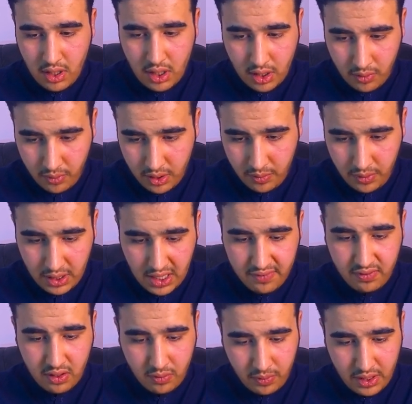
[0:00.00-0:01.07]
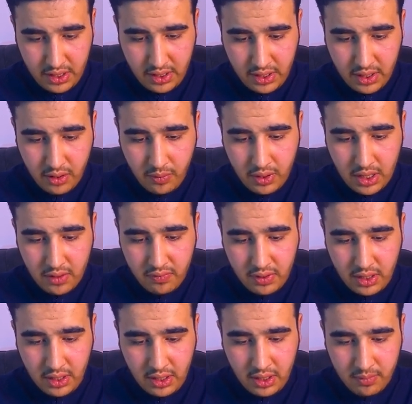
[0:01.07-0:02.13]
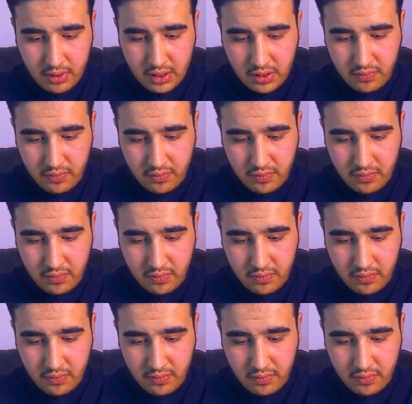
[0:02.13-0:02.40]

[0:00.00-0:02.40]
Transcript: R1, we have R1 in here. We have enable